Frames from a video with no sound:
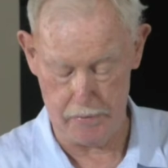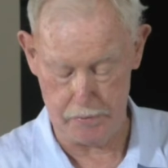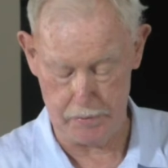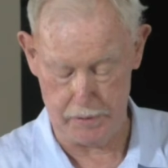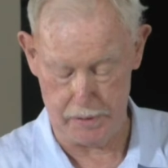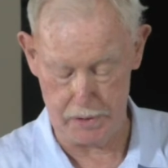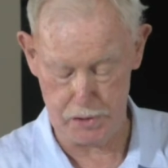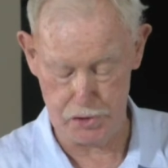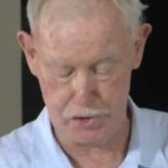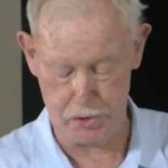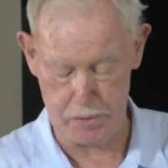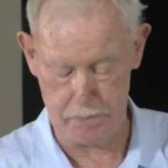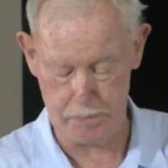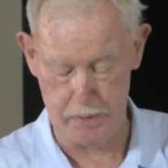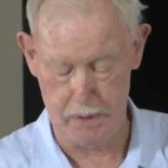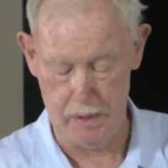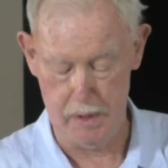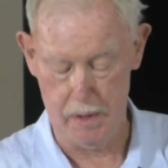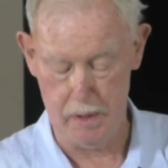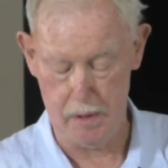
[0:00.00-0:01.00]
Fellowship
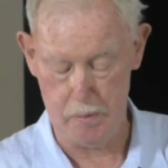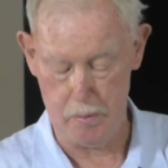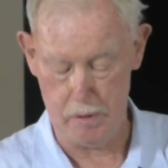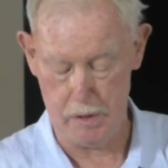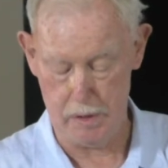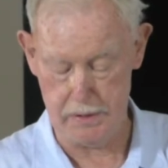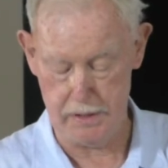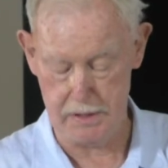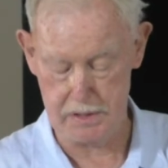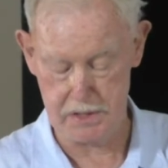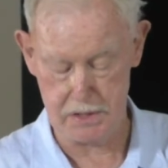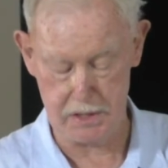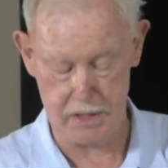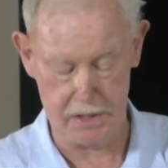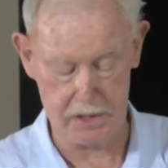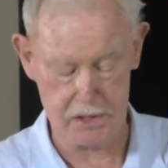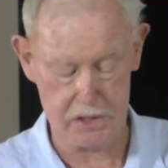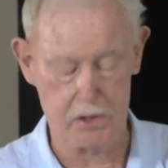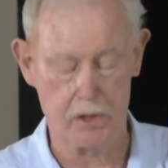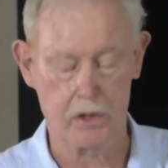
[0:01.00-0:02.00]
that
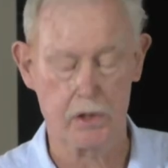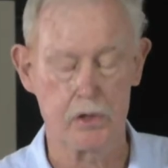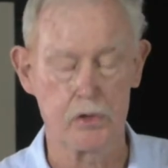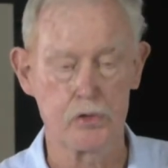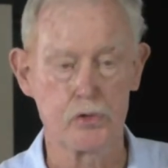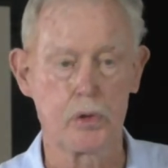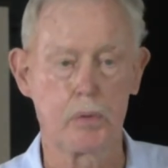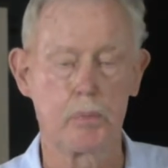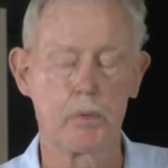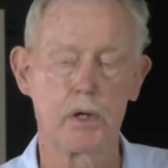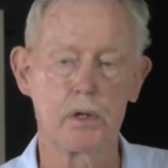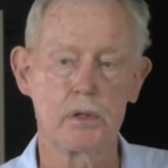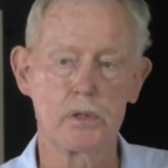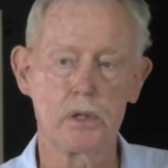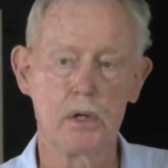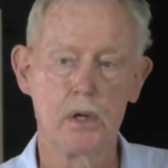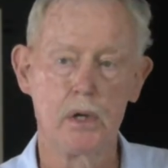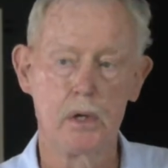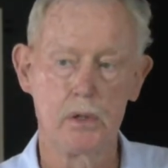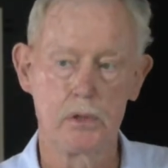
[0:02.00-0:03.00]
seeks to
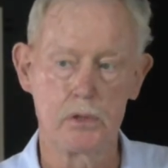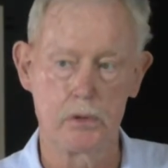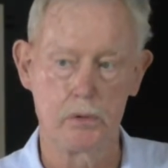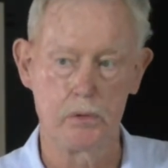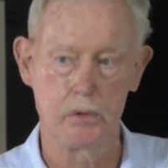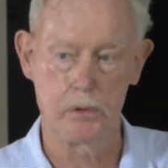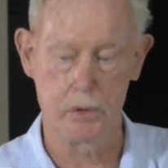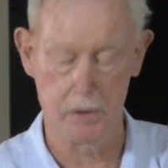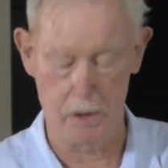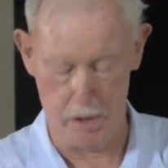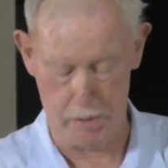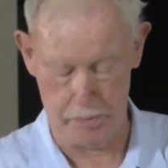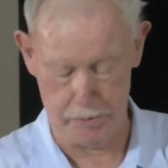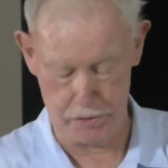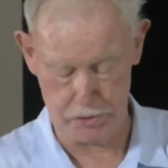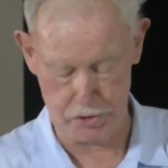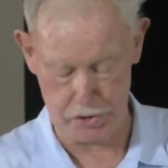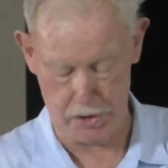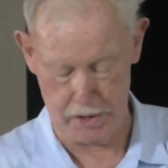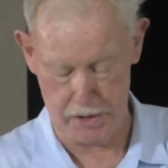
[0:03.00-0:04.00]
contribute to
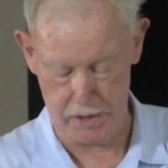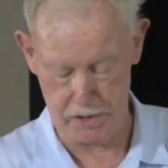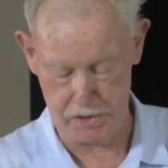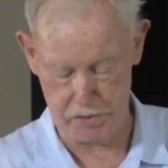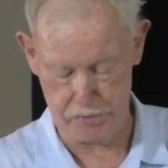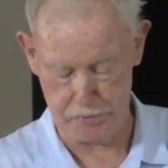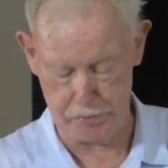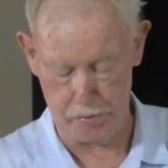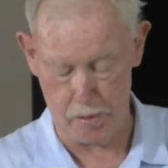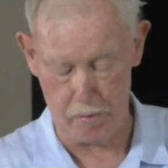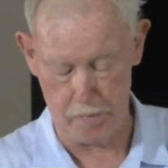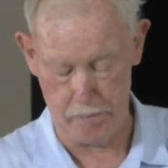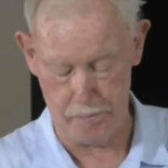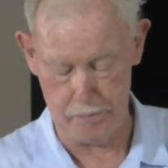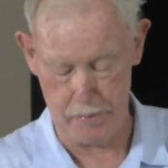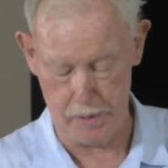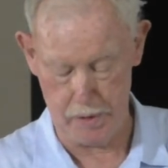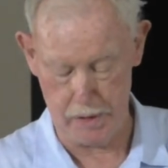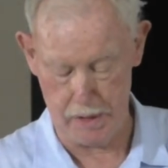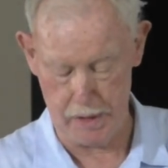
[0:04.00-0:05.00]
global change
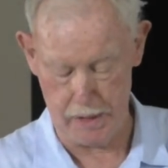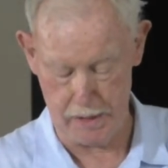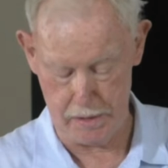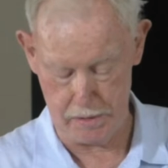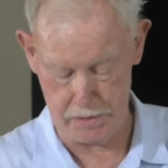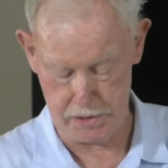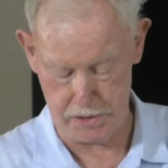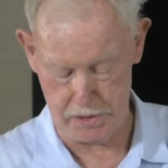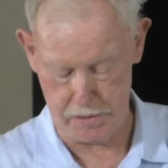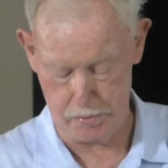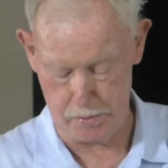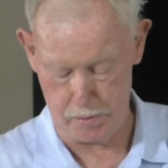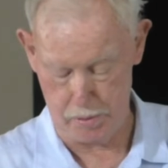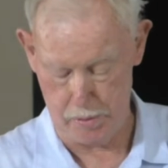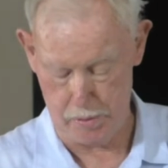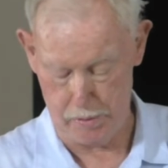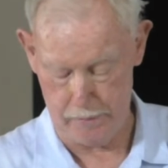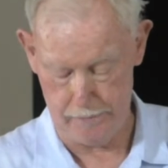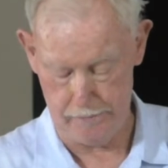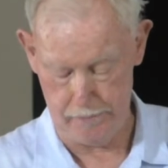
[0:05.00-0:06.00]
from
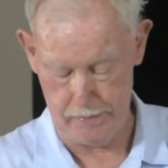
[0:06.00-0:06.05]
Aotearoa.